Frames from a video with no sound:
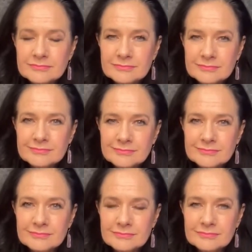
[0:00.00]

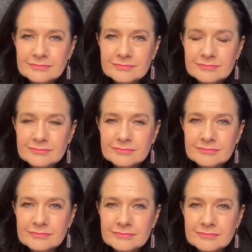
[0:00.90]

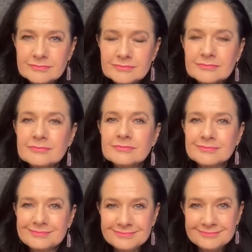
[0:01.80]

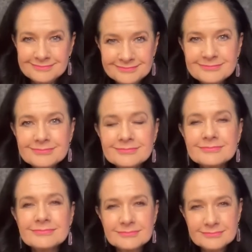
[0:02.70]

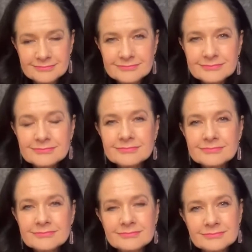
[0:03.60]

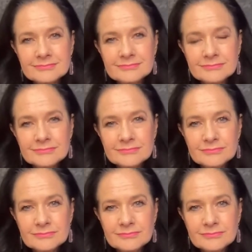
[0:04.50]

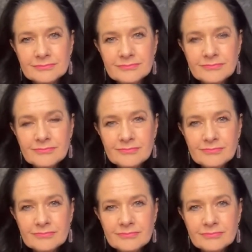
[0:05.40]

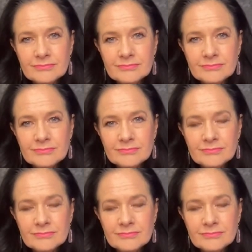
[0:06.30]
(not speaking)